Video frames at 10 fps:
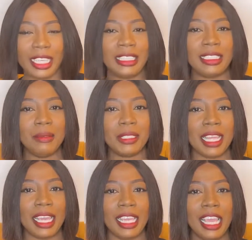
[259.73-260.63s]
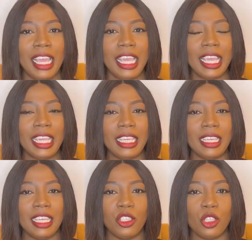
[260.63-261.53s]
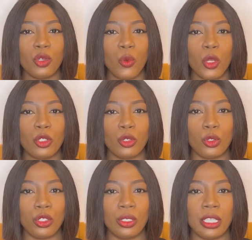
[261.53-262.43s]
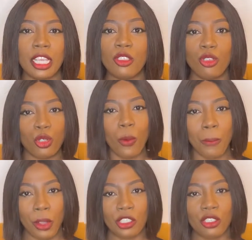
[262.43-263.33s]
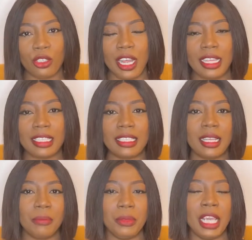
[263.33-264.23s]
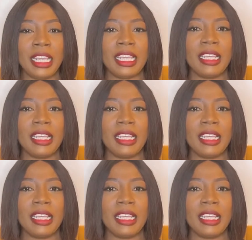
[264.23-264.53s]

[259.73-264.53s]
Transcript: It seems like he doesn't want to say so much, so that he